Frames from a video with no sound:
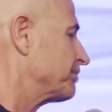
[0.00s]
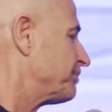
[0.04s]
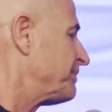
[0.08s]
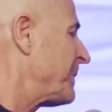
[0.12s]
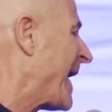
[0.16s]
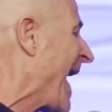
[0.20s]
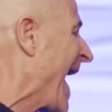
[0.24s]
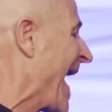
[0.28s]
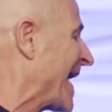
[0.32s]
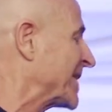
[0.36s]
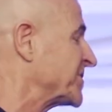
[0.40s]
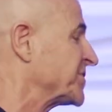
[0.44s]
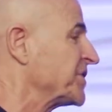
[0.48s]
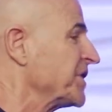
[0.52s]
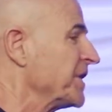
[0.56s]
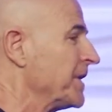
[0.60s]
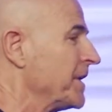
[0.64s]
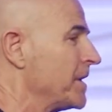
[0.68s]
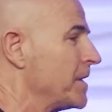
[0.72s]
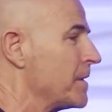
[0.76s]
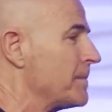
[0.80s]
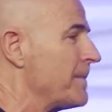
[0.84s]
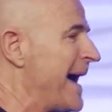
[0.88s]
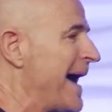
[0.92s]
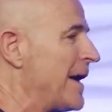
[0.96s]

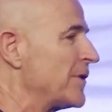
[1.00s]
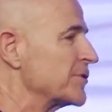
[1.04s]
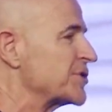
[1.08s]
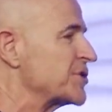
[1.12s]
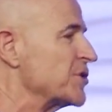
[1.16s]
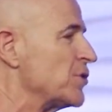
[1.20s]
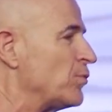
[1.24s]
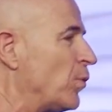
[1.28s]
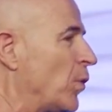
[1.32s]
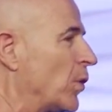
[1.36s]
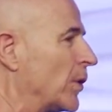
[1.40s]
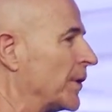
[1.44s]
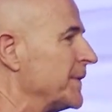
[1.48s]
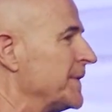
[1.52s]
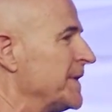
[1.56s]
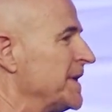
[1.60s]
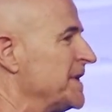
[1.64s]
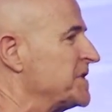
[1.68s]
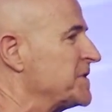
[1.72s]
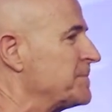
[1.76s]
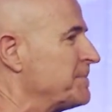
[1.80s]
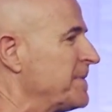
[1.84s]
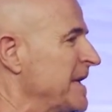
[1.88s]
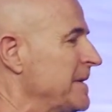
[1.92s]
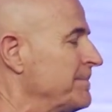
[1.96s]
passionate about to warn
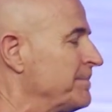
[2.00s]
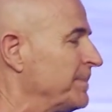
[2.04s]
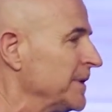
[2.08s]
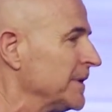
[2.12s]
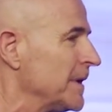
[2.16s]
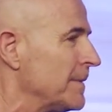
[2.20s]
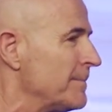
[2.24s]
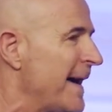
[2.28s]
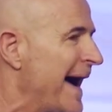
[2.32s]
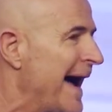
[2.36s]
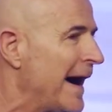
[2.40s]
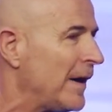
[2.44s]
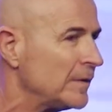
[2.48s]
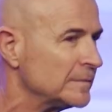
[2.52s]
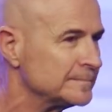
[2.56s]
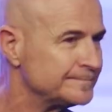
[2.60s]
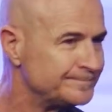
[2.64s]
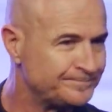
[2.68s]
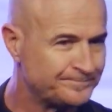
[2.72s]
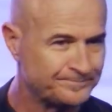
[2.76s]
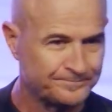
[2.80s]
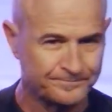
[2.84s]
these people about?